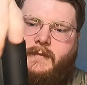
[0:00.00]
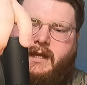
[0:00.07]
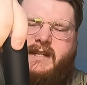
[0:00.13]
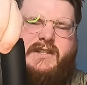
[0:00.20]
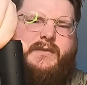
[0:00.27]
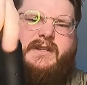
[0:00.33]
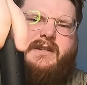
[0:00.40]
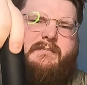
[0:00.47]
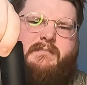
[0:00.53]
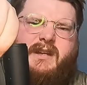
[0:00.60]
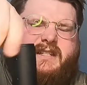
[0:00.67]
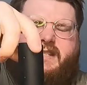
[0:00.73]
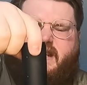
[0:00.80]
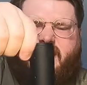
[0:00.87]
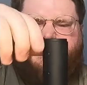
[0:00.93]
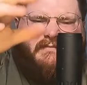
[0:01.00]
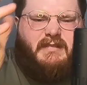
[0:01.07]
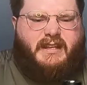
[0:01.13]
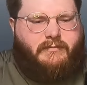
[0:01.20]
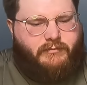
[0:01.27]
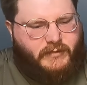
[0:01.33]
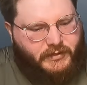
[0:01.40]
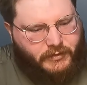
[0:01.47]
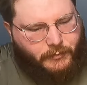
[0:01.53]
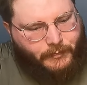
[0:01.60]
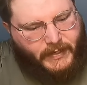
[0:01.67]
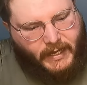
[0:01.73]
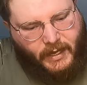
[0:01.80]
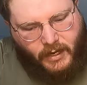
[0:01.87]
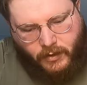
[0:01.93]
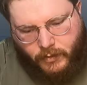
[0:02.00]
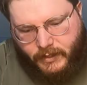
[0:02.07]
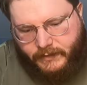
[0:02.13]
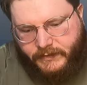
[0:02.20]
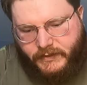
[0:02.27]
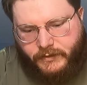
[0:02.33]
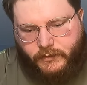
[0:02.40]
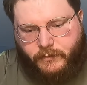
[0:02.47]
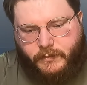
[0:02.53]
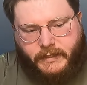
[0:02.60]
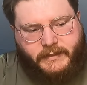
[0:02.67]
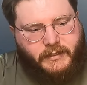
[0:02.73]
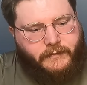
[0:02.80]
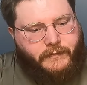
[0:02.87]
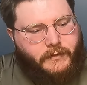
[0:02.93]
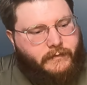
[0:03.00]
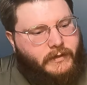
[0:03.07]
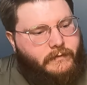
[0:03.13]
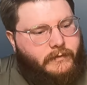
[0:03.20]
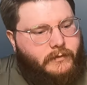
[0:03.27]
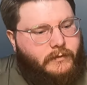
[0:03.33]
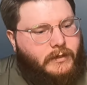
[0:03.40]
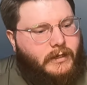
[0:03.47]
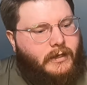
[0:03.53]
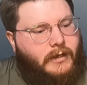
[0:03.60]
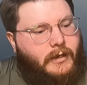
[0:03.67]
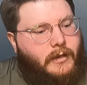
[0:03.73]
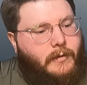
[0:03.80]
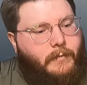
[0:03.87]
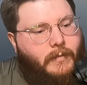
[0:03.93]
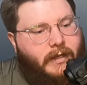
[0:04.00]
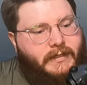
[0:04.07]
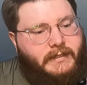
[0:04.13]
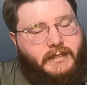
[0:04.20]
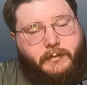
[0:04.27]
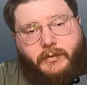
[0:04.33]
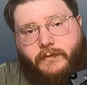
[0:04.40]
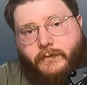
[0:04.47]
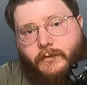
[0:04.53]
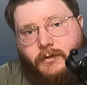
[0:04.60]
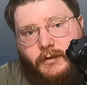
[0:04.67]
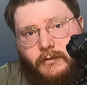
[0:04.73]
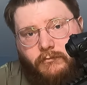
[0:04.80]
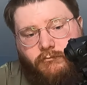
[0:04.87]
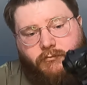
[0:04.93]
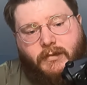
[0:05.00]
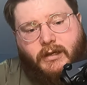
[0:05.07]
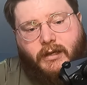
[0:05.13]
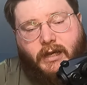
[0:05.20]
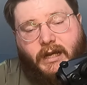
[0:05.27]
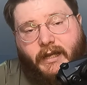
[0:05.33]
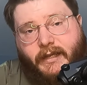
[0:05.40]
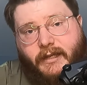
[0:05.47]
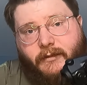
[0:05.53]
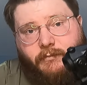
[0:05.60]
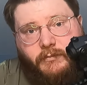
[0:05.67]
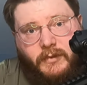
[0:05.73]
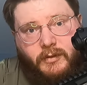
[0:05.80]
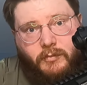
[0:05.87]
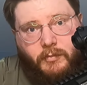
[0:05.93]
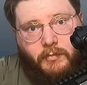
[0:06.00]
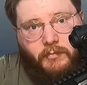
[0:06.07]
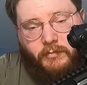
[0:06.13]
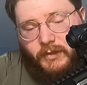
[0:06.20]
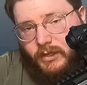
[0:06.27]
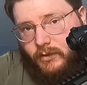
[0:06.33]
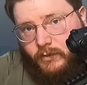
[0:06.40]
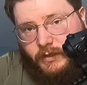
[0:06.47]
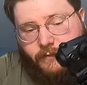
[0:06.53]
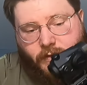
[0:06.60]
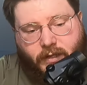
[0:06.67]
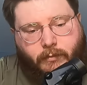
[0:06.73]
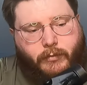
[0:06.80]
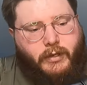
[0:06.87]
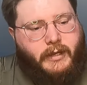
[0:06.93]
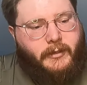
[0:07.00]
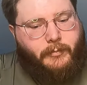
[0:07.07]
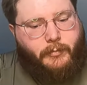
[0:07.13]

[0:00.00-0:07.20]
It's always a messing thing to do. All right, so that's it for the review. As I said before, I like it. You know, if you can buy